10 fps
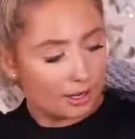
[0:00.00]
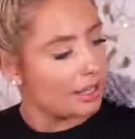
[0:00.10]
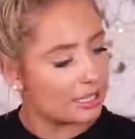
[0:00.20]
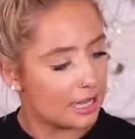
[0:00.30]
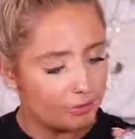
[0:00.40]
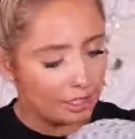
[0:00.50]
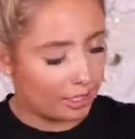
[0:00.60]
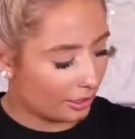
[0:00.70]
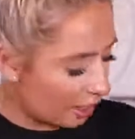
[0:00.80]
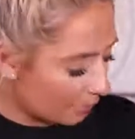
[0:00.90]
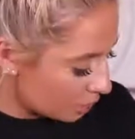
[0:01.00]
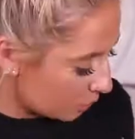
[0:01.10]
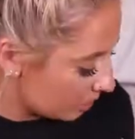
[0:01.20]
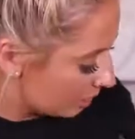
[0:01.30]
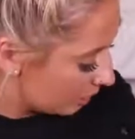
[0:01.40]
let's have a look. How much
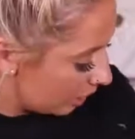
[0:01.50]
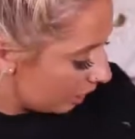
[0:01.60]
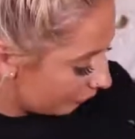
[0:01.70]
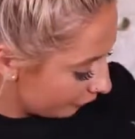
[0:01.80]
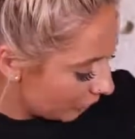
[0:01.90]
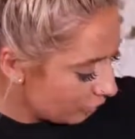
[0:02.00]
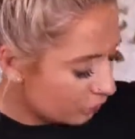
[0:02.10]
was the scarf? I don't